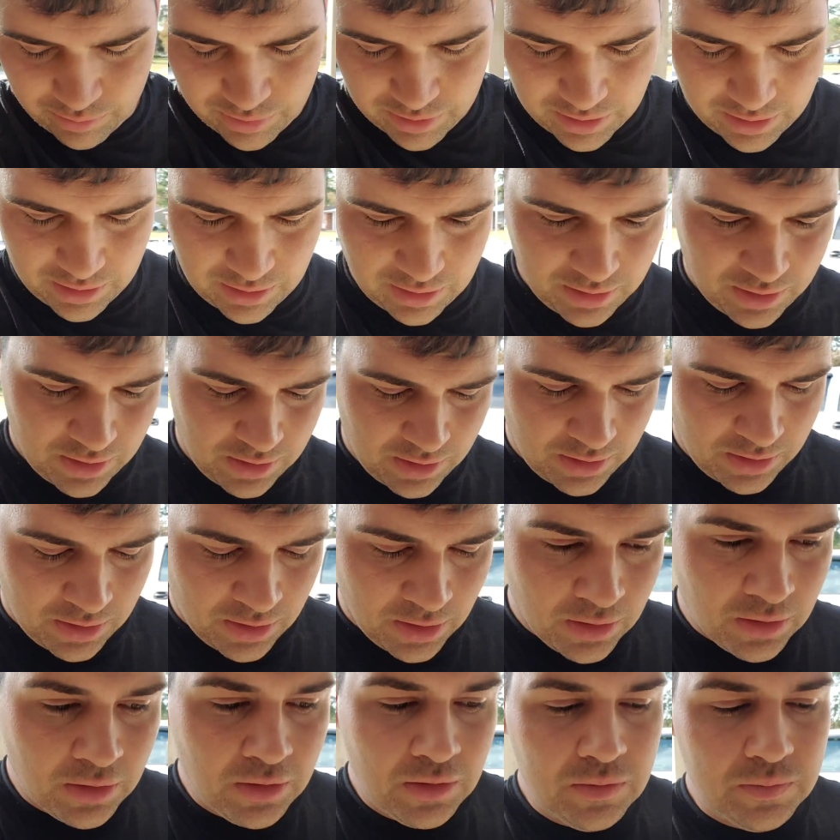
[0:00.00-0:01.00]
but
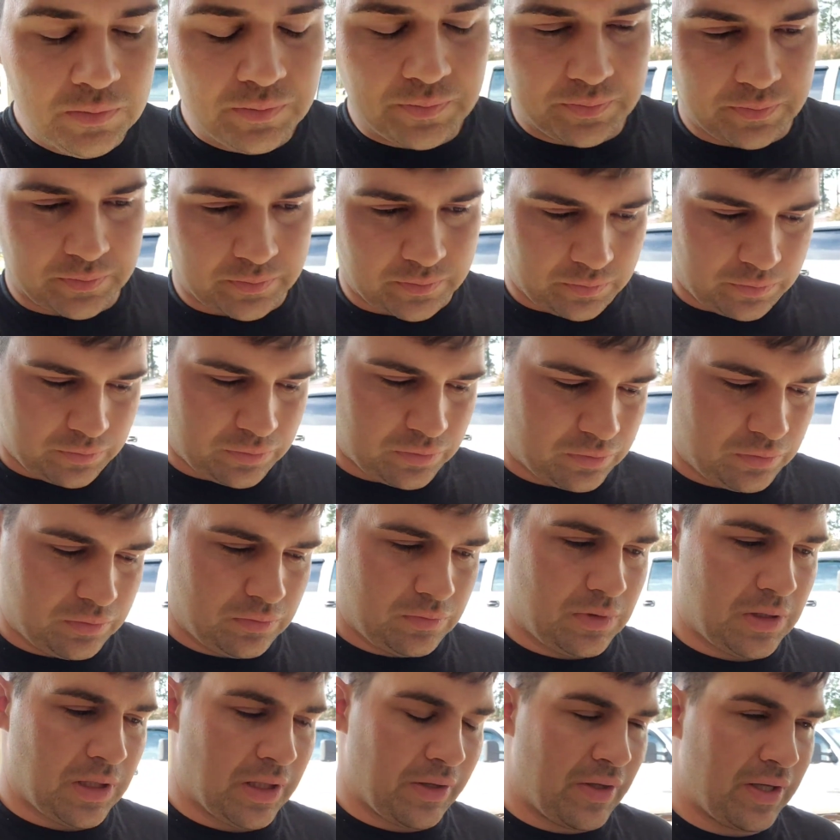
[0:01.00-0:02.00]

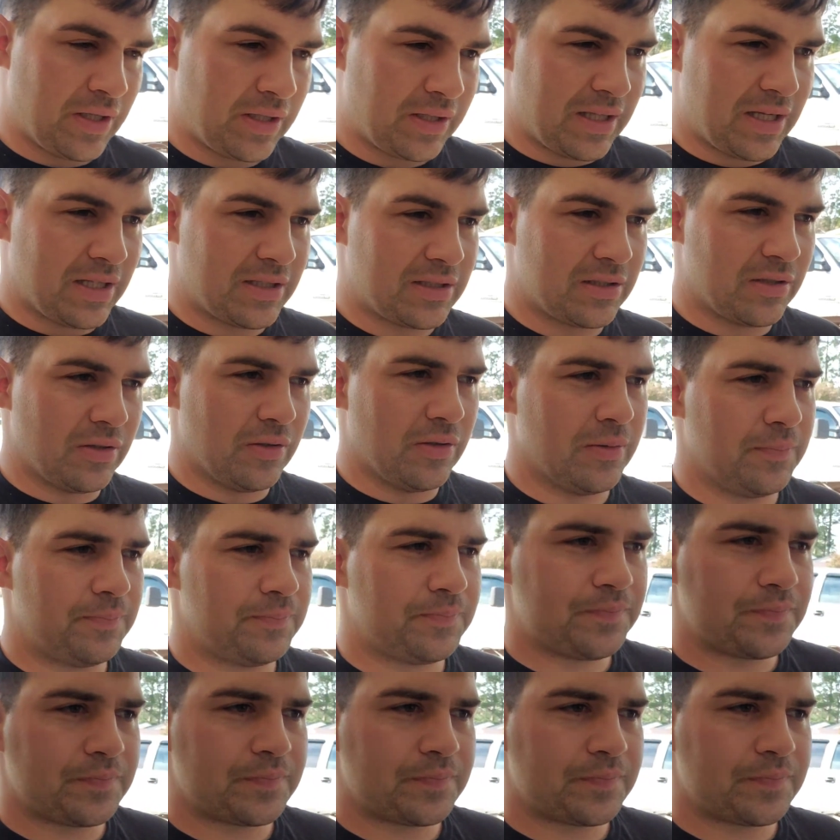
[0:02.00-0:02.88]
I think that's the